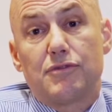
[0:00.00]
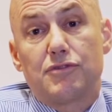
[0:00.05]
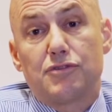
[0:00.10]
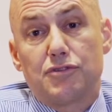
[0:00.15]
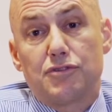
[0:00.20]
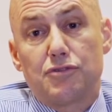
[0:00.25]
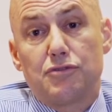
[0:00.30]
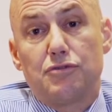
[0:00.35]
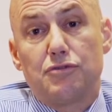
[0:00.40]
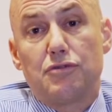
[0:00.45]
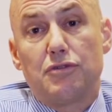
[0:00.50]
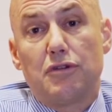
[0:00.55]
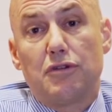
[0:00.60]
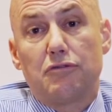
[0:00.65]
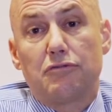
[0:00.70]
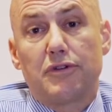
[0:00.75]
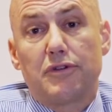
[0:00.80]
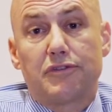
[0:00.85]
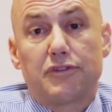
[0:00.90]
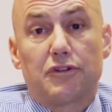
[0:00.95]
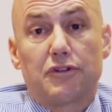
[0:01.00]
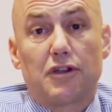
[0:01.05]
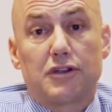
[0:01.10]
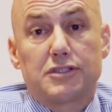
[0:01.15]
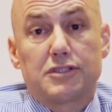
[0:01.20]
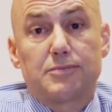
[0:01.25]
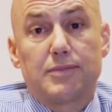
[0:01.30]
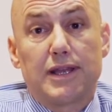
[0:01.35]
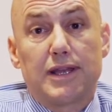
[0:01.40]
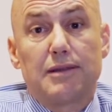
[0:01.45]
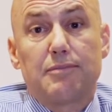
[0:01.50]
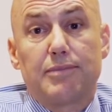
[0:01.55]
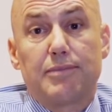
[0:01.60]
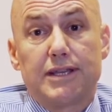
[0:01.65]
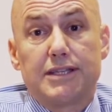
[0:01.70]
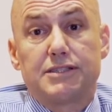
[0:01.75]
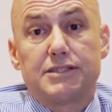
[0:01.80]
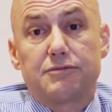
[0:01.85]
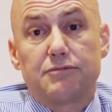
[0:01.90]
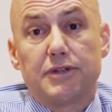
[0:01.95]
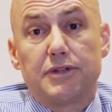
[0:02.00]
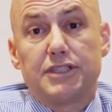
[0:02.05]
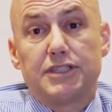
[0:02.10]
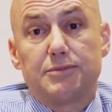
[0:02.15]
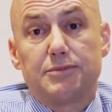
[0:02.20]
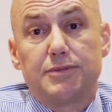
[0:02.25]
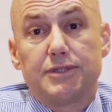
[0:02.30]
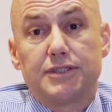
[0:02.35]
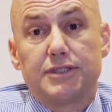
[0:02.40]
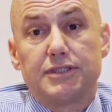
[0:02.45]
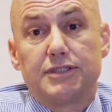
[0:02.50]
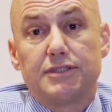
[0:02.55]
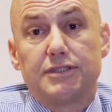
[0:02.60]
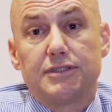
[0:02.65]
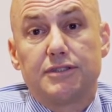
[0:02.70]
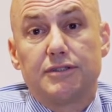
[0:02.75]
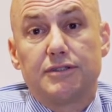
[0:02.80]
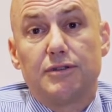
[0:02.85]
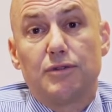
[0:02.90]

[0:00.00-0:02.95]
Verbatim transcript: two rivaroxaban-based regimens.